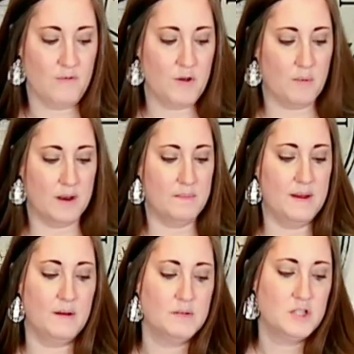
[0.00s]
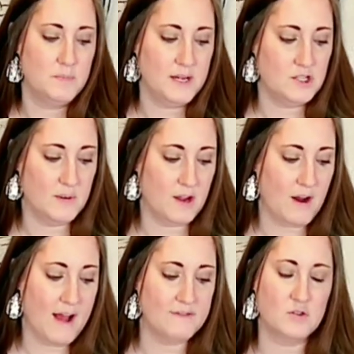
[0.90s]
If you want to be able to be doing
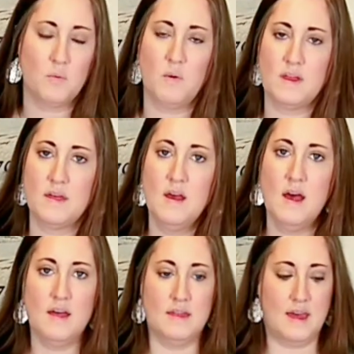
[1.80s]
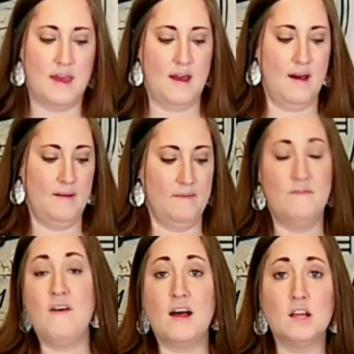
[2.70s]
crafts with the
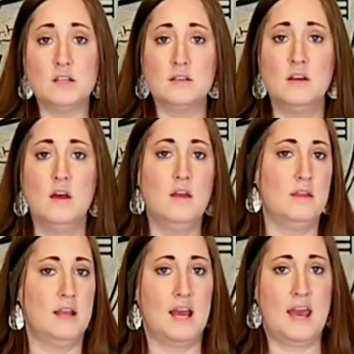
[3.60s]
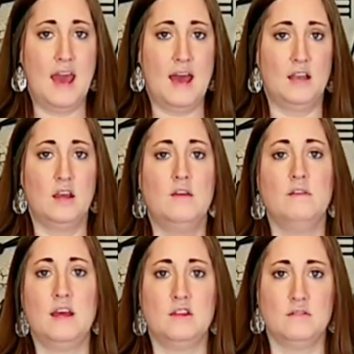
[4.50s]
felt, then again, you
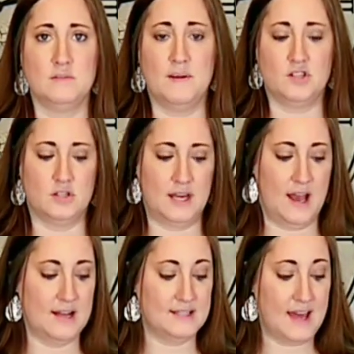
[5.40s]
need those specialty cuts.